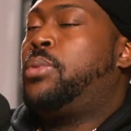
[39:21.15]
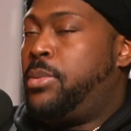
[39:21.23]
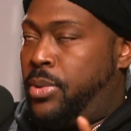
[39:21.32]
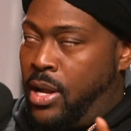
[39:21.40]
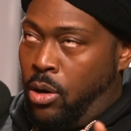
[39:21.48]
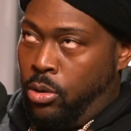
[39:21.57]

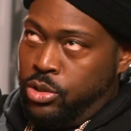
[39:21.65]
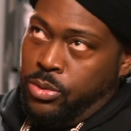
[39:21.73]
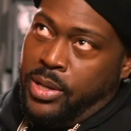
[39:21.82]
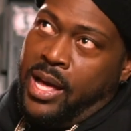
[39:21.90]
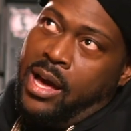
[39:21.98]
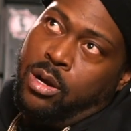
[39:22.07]
People that hold you
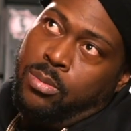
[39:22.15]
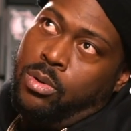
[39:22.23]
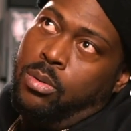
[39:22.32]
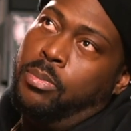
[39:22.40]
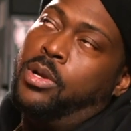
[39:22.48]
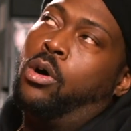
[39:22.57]

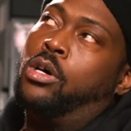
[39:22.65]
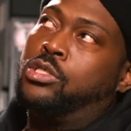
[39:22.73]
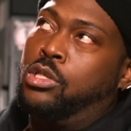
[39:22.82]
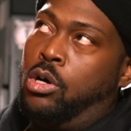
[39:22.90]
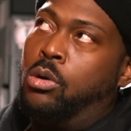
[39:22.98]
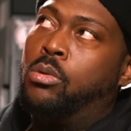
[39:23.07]
accountable, but
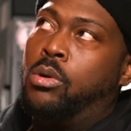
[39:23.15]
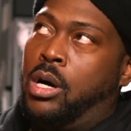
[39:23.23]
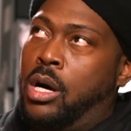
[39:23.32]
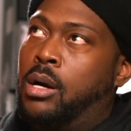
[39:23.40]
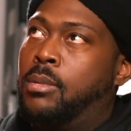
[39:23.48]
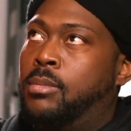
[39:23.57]
also
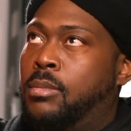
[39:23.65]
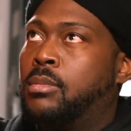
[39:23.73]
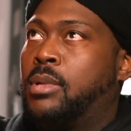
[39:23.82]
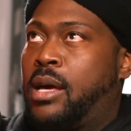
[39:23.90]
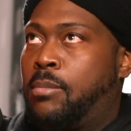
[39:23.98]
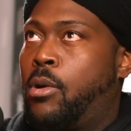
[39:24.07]

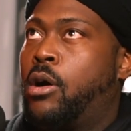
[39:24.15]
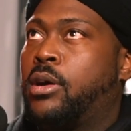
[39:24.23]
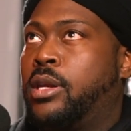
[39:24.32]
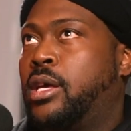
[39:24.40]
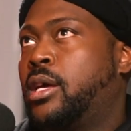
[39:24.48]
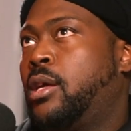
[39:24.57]
like
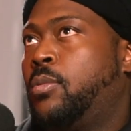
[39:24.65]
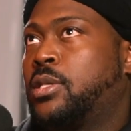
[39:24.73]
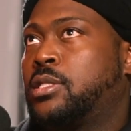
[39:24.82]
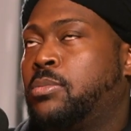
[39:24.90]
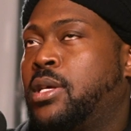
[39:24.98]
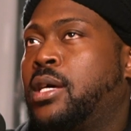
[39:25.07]
marketing and
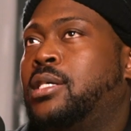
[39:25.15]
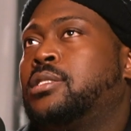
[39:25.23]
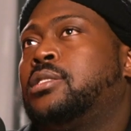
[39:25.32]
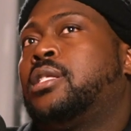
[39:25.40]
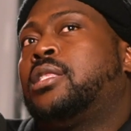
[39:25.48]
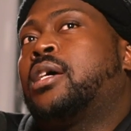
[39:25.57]
because
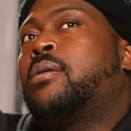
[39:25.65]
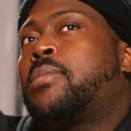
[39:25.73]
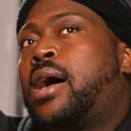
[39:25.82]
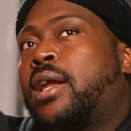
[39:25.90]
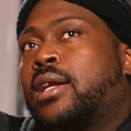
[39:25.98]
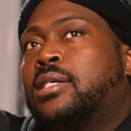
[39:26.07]
the thing
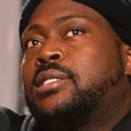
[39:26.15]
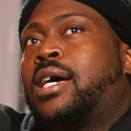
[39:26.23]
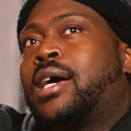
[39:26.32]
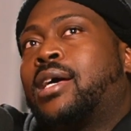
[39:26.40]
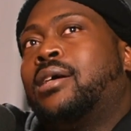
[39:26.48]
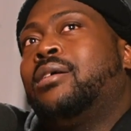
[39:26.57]
about it is
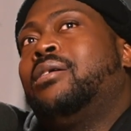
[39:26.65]
like